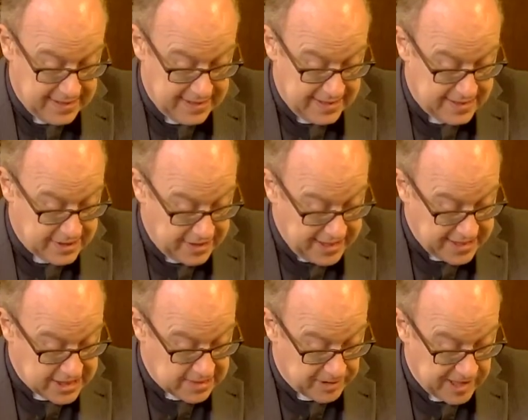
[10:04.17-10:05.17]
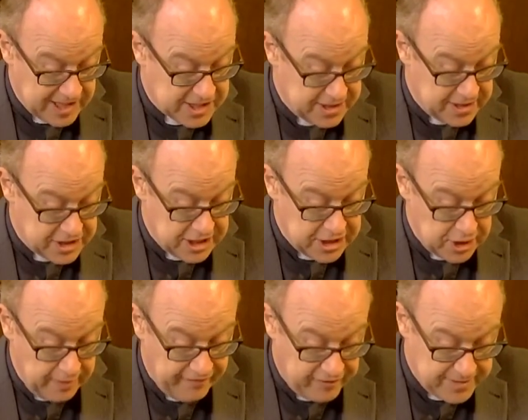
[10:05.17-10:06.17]
to the inspiration that she drew
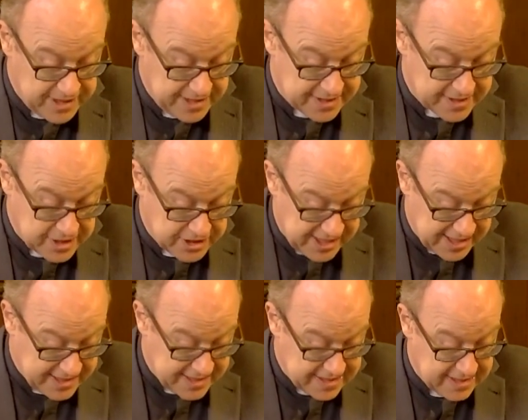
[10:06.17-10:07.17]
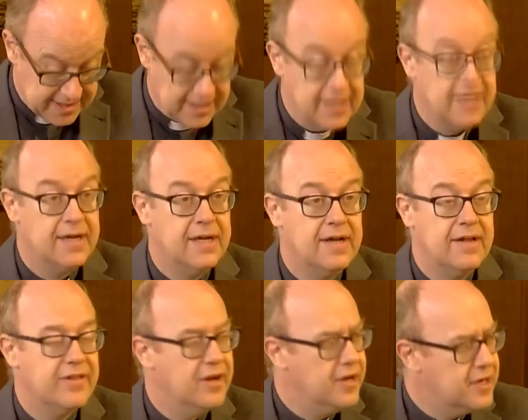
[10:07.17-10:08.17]
from Jesus Christ
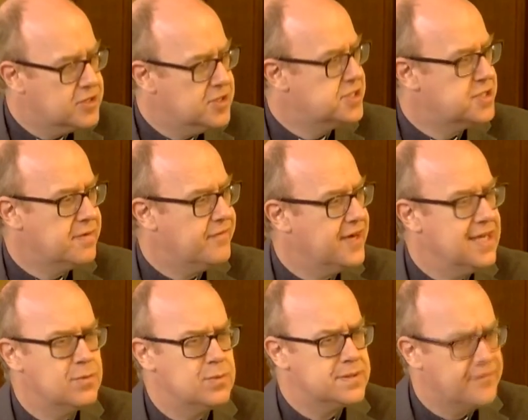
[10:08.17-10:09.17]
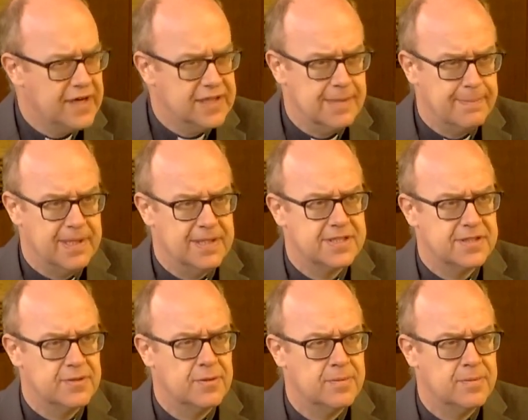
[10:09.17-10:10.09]
that her Christian faith was very personal,